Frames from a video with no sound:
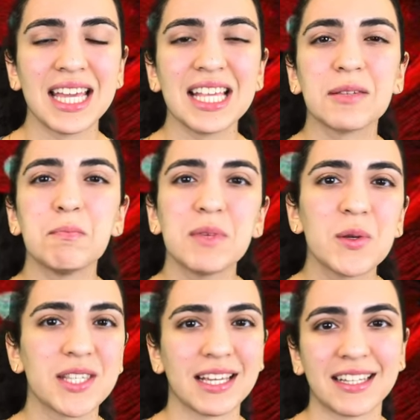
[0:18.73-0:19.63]
is
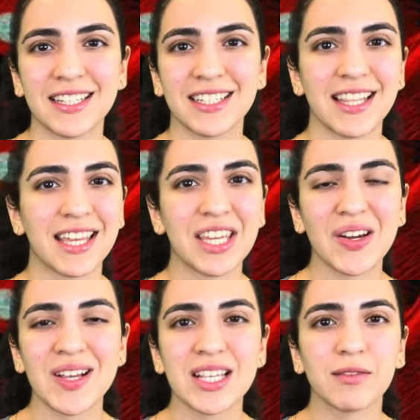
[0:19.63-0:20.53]
music to the
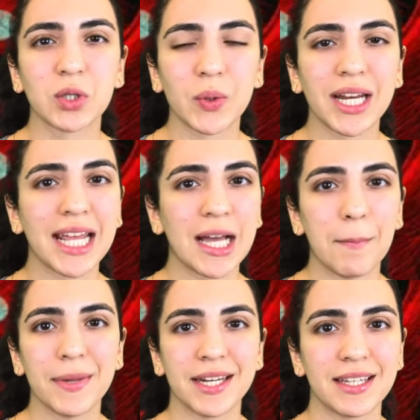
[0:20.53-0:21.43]
ears of greedy
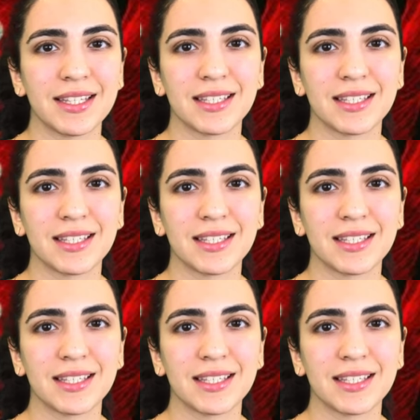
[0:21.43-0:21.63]
companies,